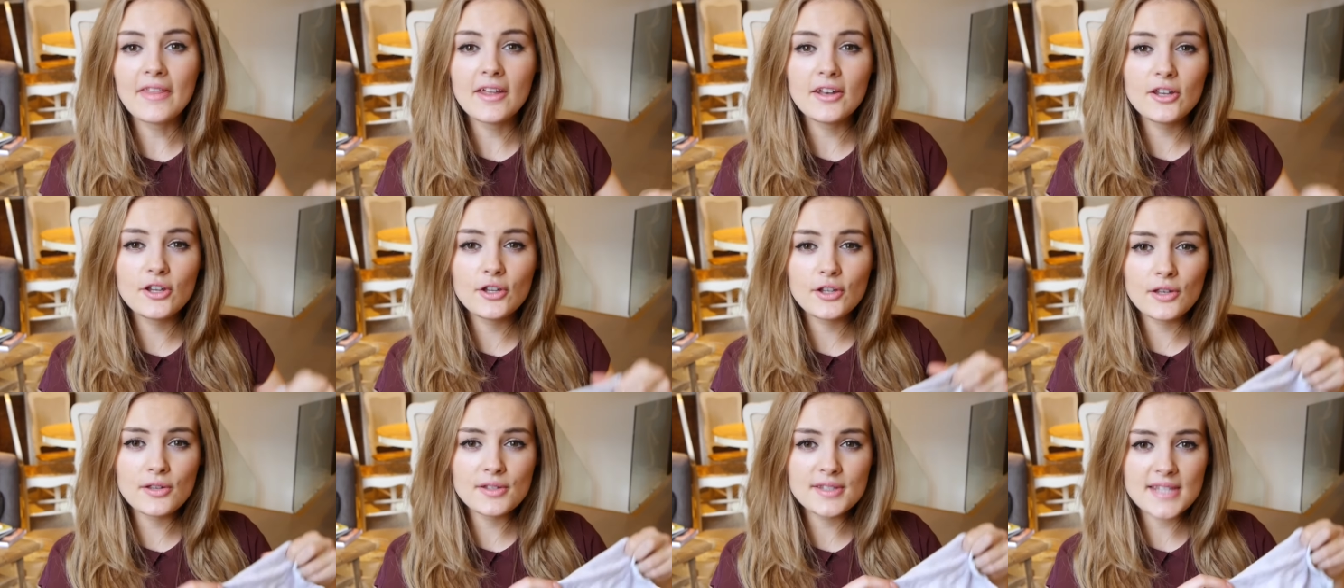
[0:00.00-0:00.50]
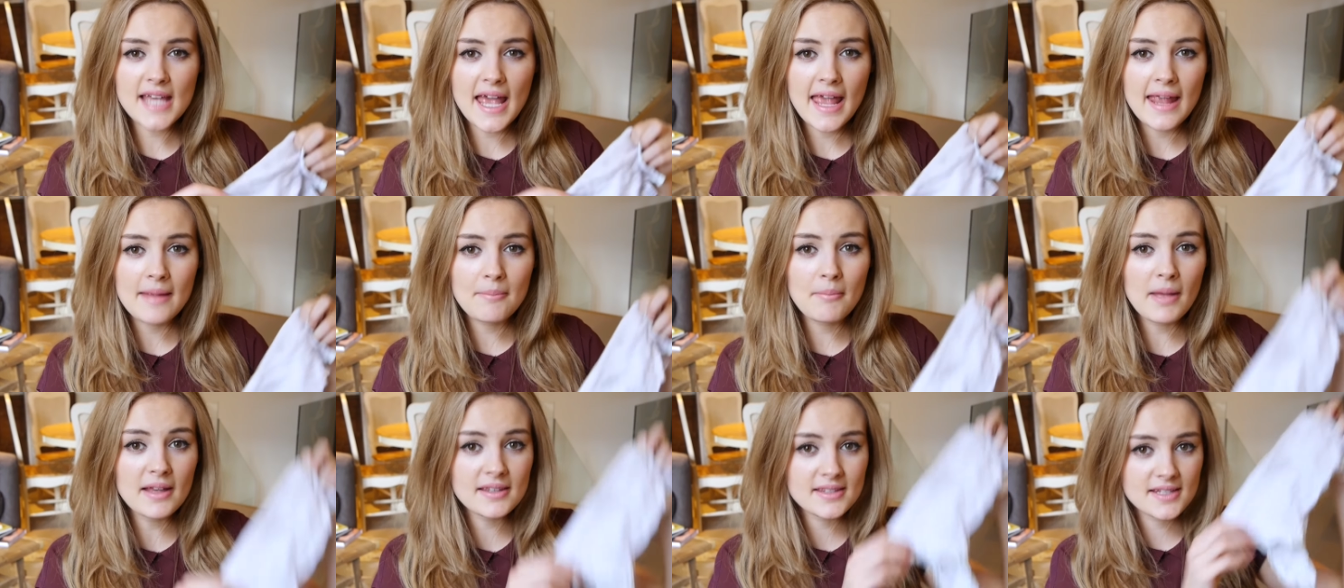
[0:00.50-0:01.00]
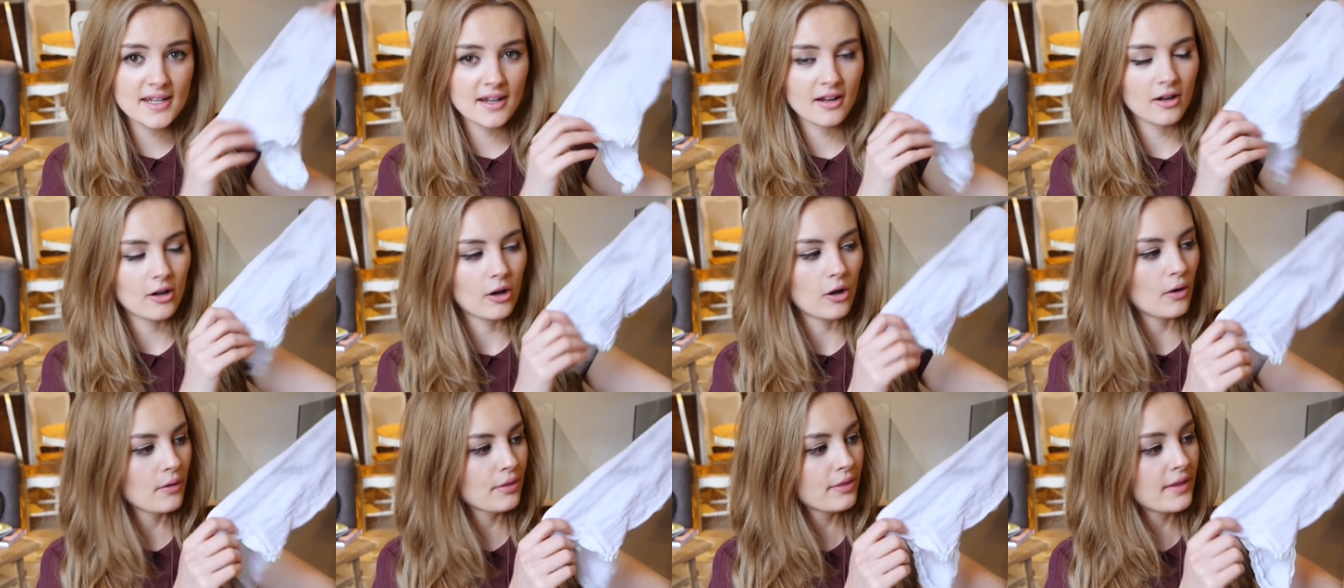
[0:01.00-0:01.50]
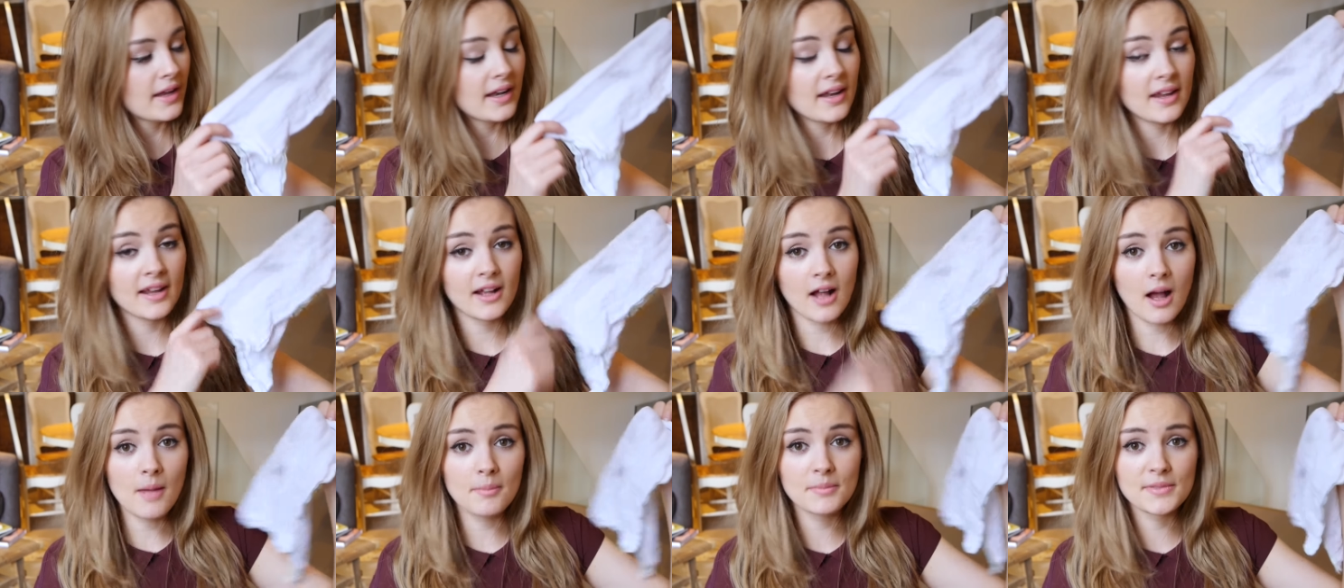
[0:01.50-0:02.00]
And then you use a muslin cloth that
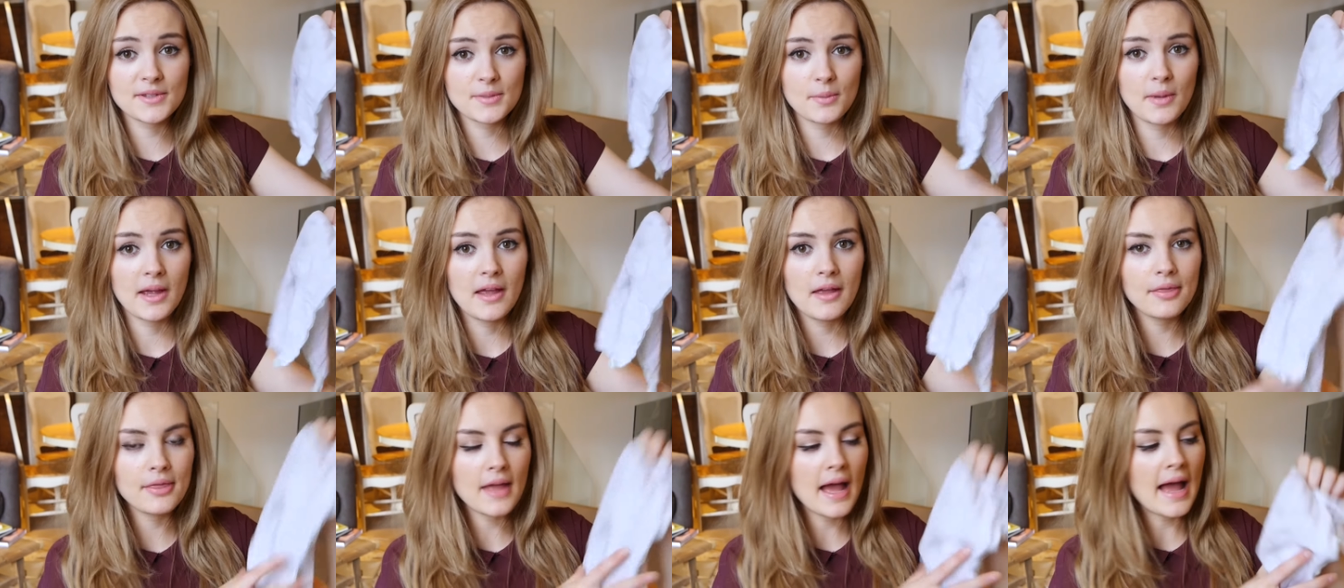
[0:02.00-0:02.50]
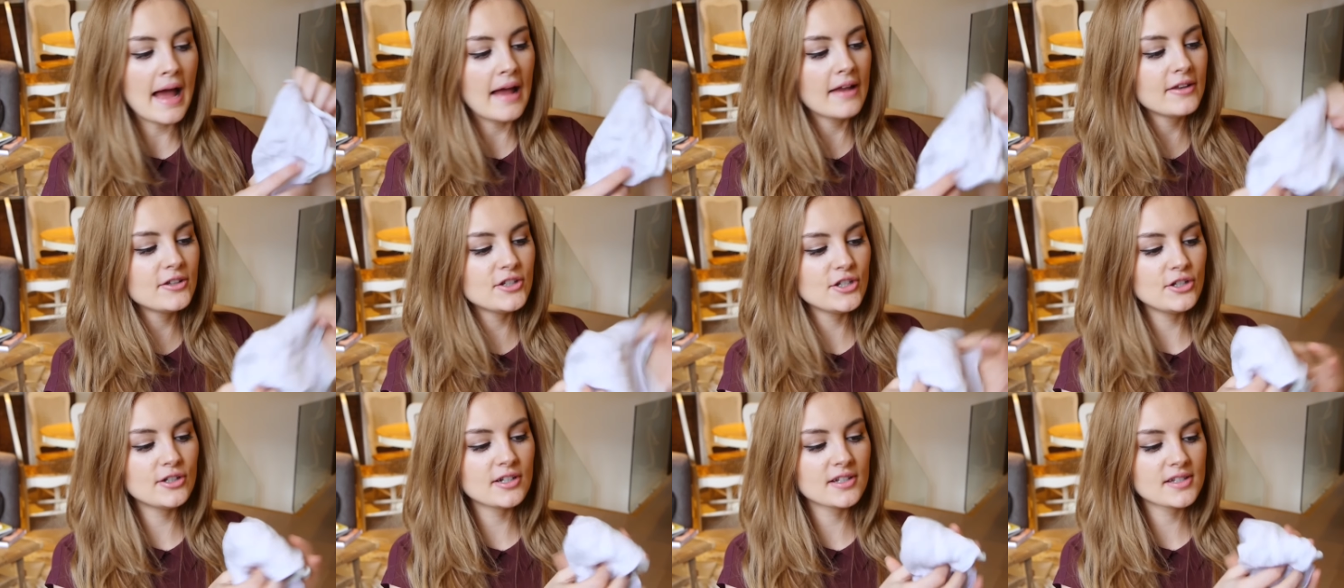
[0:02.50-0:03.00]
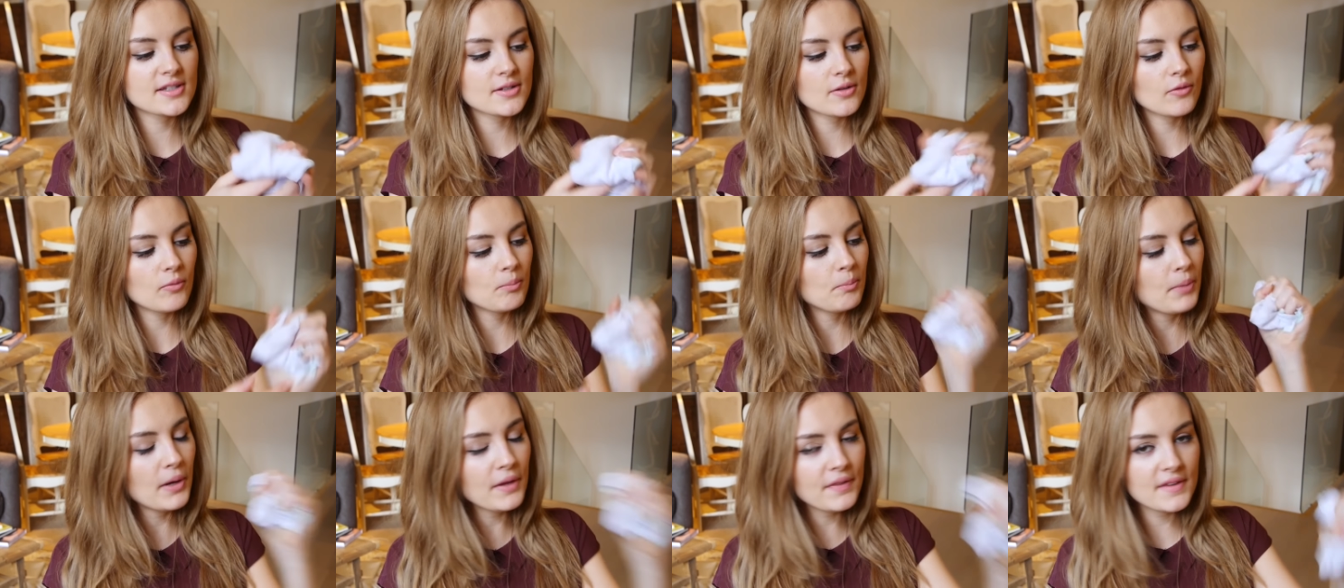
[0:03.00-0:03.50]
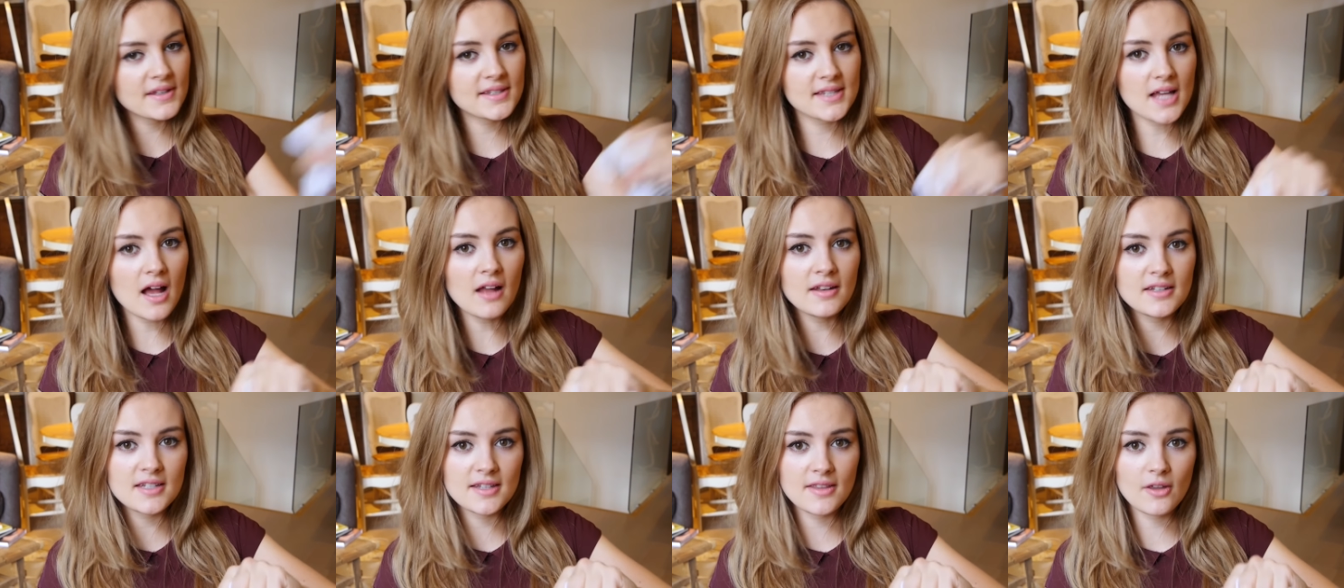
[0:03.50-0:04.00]
it comes with and you just put this
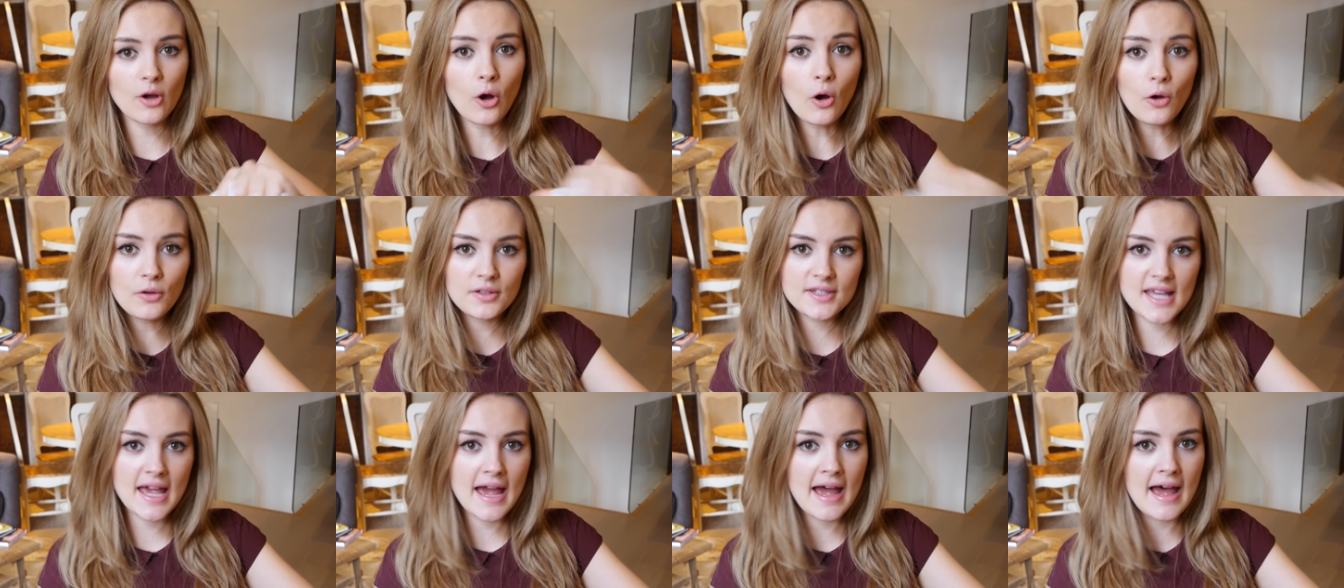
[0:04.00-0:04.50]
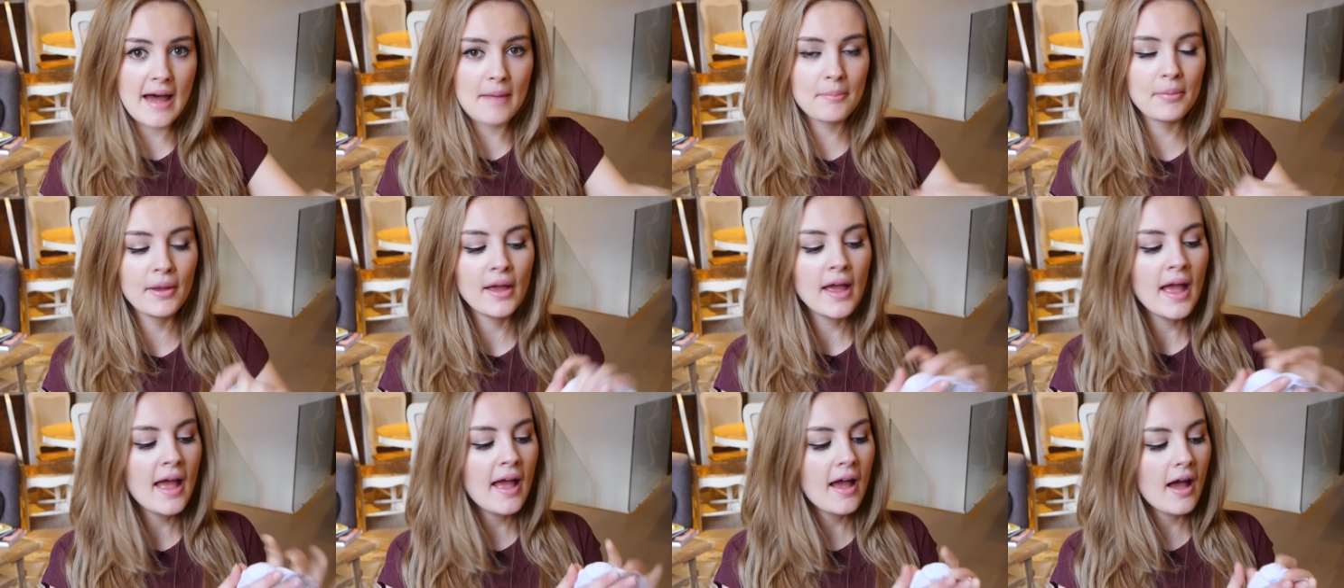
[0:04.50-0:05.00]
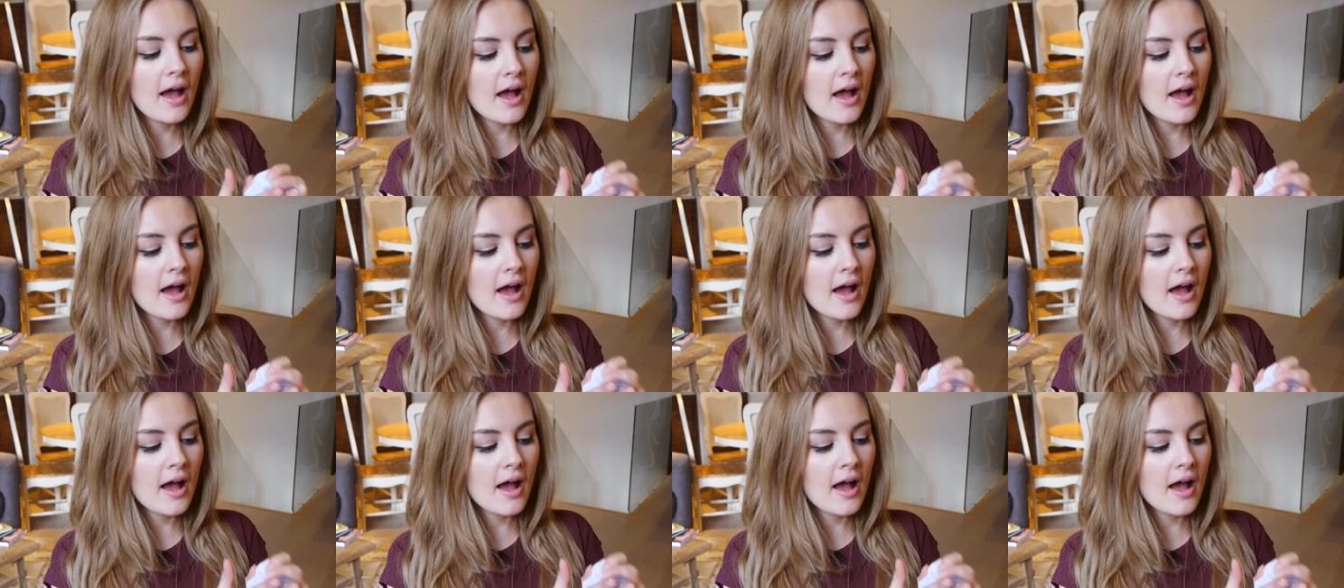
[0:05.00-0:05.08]
under the hot tap